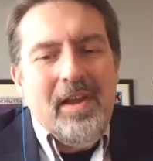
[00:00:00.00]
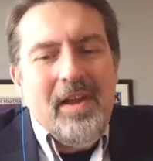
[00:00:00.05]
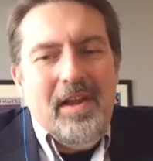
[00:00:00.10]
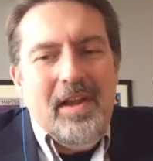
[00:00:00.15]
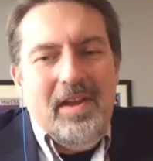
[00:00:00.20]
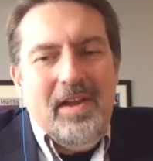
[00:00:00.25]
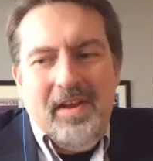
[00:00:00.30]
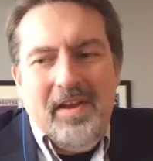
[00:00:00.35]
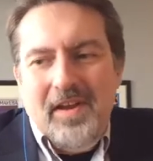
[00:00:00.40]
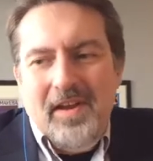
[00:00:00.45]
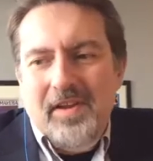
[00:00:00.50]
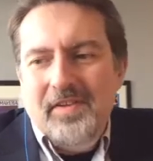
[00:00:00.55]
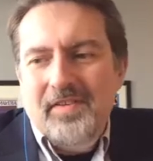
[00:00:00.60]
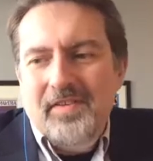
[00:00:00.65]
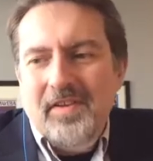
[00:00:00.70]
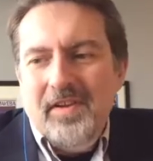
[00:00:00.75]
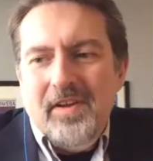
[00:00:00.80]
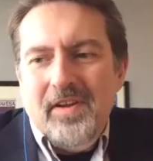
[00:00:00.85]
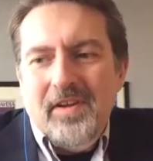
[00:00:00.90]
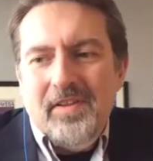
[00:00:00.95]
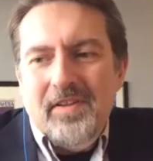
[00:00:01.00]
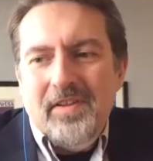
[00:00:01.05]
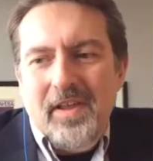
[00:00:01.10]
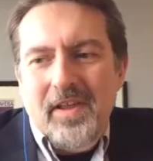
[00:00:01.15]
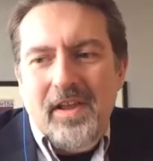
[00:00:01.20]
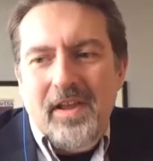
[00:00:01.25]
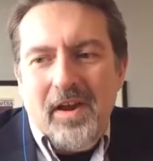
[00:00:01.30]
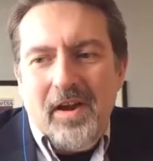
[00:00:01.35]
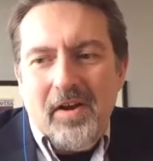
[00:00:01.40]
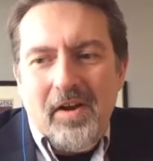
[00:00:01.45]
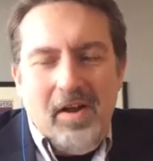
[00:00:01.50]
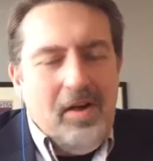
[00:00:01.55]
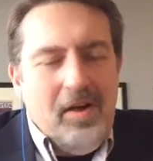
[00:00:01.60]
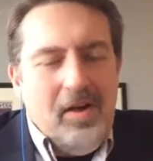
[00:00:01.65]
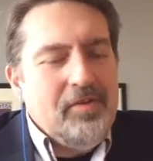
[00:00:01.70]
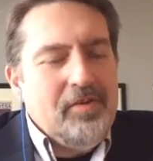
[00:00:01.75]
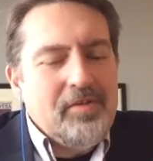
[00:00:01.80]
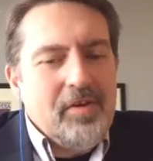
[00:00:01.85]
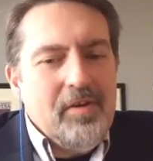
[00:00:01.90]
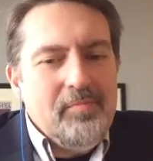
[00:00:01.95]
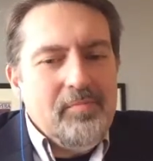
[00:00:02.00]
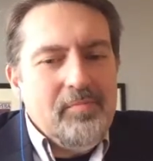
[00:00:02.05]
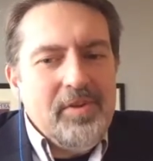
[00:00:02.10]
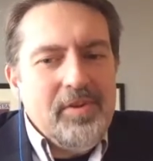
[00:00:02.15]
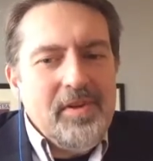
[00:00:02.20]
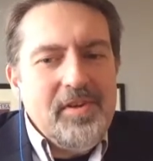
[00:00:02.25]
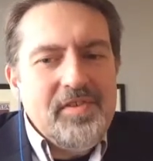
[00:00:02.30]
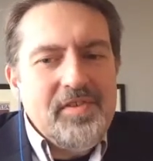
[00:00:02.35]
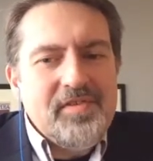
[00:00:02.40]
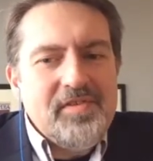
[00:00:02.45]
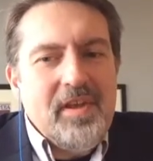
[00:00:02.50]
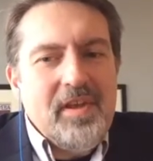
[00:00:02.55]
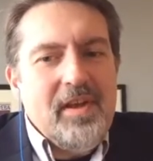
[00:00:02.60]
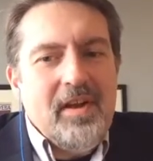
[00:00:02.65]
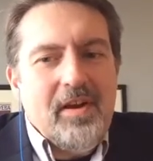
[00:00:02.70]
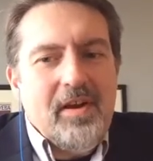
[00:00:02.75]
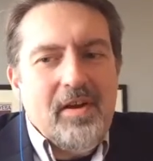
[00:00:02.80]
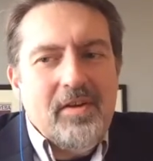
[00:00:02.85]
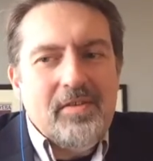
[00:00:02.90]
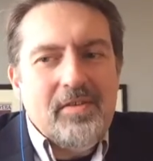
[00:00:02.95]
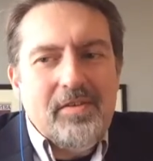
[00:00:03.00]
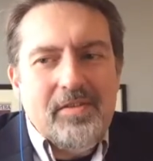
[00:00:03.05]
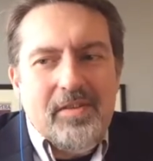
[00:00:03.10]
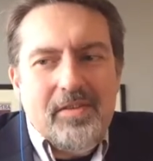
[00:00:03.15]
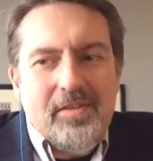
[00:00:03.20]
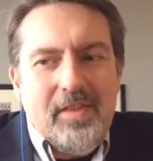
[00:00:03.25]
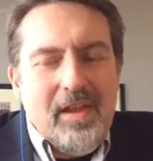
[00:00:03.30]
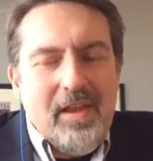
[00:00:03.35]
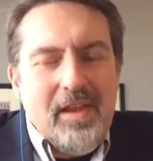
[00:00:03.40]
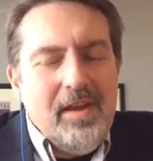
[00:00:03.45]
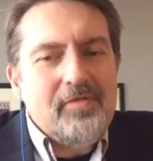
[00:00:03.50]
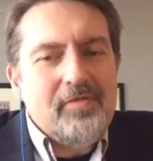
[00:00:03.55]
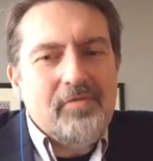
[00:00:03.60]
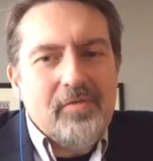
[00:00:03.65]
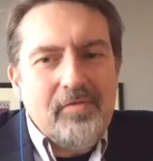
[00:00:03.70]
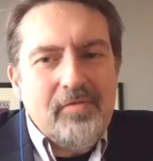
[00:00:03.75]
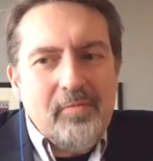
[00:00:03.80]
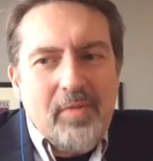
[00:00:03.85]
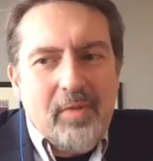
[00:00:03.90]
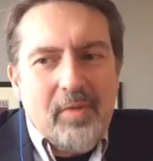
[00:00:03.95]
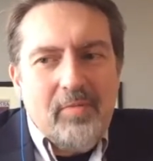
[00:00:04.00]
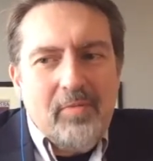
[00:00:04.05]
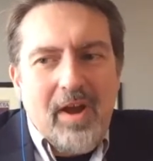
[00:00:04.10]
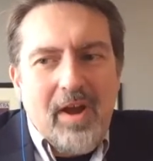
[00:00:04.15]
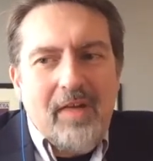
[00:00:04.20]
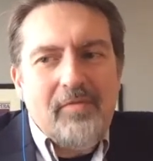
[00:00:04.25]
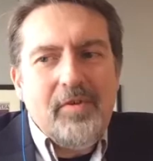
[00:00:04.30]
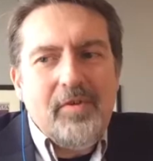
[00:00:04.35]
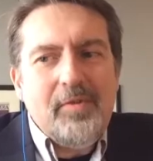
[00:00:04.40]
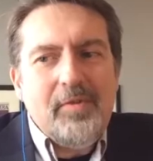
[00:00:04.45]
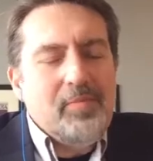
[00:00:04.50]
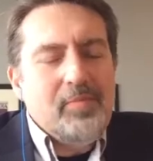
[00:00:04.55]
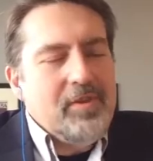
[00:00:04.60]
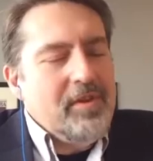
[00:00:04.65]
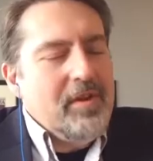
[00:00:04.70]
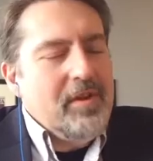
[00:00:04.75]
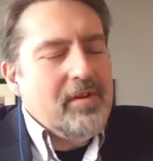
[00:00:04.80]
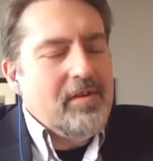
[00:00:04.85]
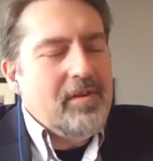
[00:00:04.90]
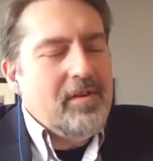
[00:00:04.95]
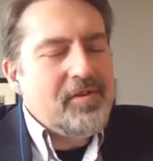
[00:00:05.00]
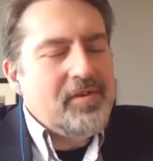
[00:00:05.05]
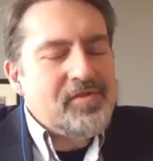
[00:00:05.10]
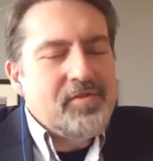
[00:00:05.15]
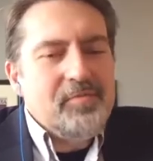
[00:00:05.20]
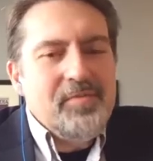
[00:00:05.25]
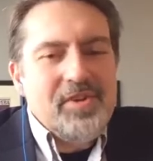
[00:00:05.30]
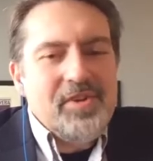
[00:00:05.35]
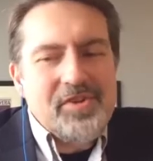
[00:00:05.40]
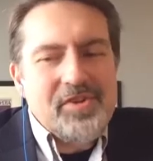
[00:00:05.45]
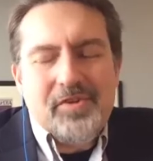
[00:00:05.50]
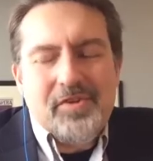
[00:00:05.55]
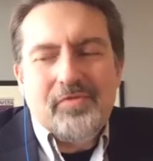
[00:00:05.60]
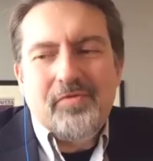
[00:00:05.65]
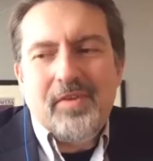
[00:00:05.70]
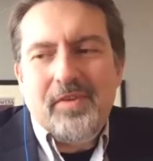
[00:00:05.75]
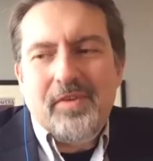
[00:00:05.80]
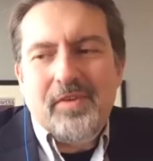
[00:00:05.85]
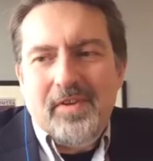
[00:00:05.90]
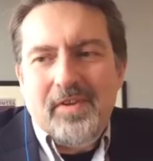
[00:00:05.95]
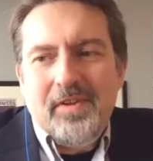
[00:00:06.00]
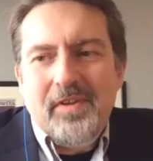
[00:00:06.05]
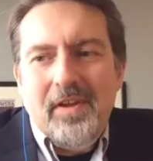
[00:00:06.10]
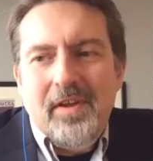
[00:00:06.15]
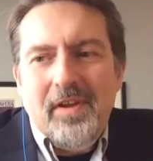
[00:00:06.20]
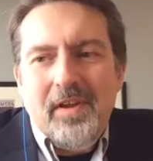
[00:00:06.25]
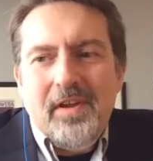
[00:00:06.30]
And they are health companies. They are driven by profit, but they are also mission driven.